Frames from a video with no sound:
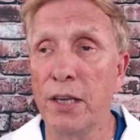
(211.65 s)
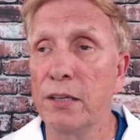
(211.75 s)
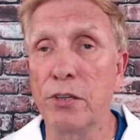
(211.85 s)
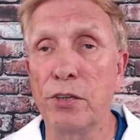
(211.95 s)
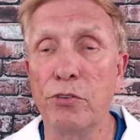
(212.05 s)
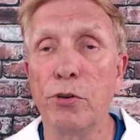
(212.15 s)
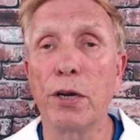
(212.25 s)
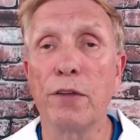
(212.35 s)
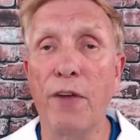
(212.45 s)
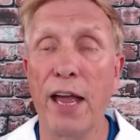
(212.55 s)
so that you're
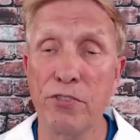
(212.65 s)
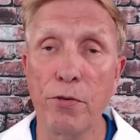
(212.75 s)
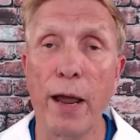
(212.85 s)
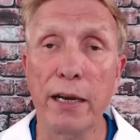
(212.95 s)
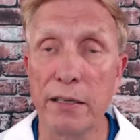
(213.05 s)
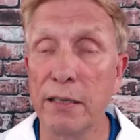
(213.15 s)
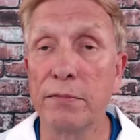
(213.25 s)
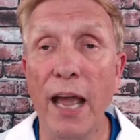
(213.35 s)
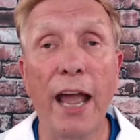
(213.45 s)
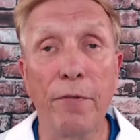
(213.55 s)
in the fast track
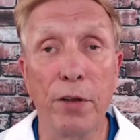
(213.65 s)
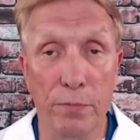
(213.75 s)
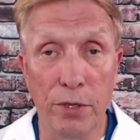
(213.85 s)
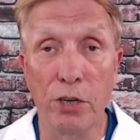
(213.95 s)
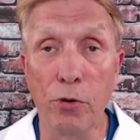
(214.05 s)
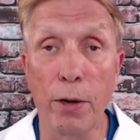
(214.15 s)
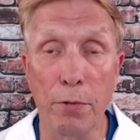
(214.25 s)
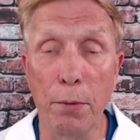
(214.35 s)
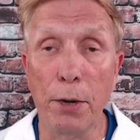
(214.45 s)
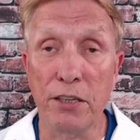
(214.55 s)
to have a joint
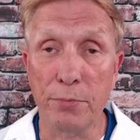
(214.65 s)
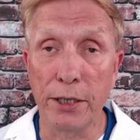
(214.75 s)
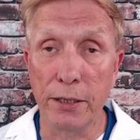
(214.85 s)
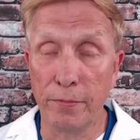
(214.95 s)
replacement.